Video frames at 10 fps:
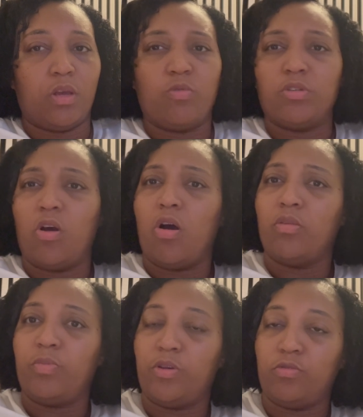a
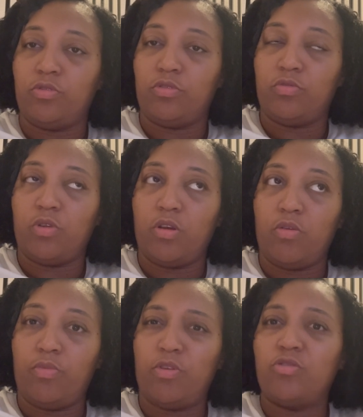hard pill to swallow,
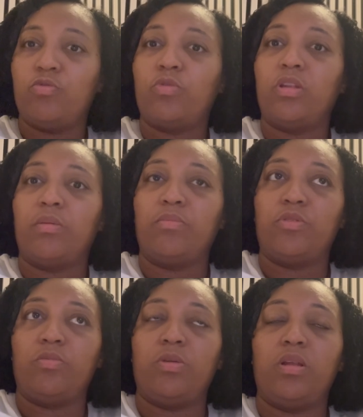because you want them
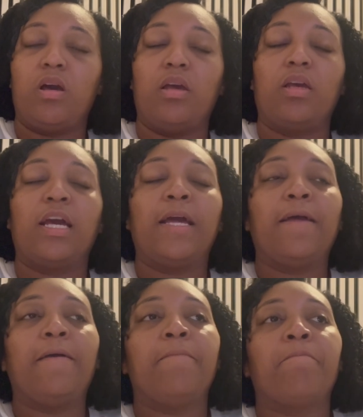to be like
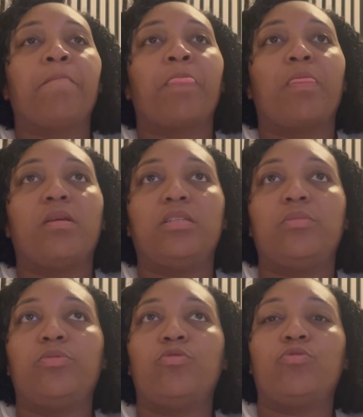a
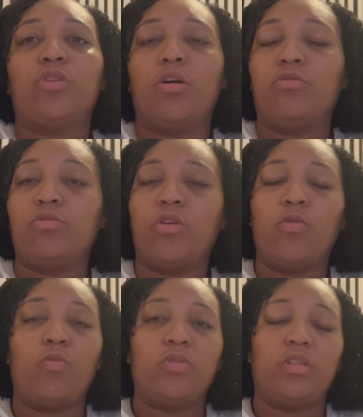typical child. No
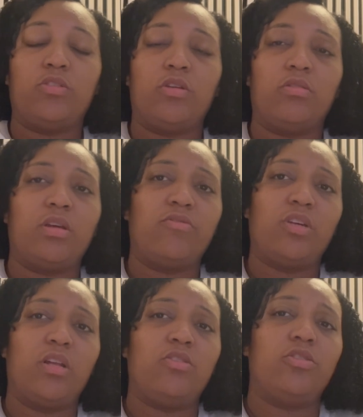one wants their child to have
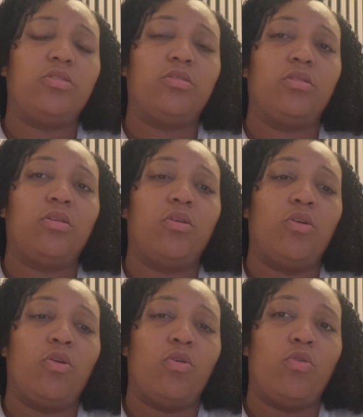challenges
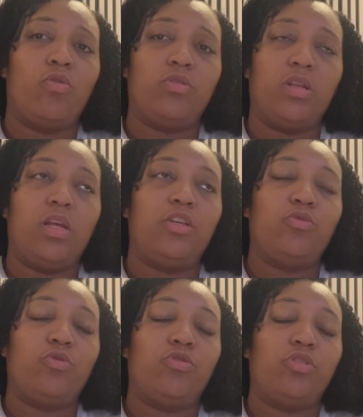or delays. You
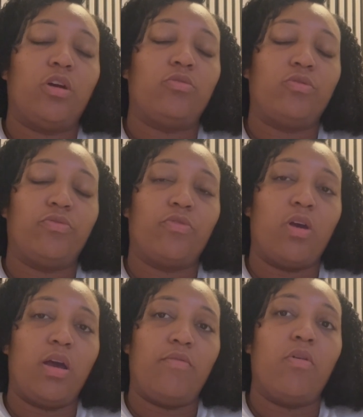want your child to
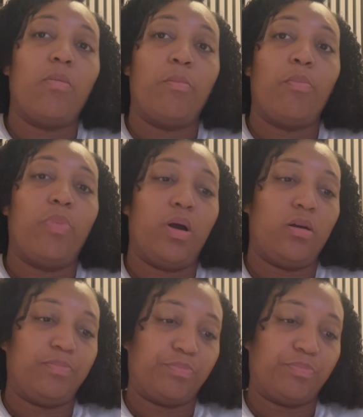thrive. But